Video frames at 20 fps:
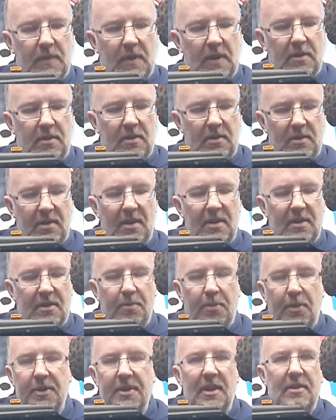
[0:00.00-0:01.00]
since I
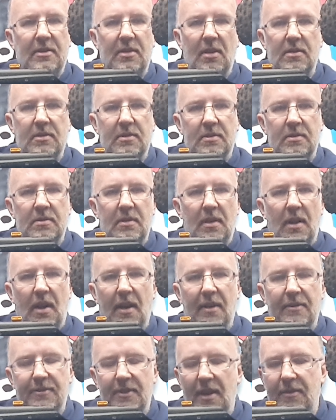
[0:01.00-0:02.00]
put this on,
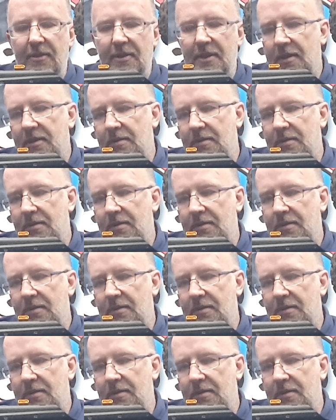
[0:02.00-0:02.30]
I've never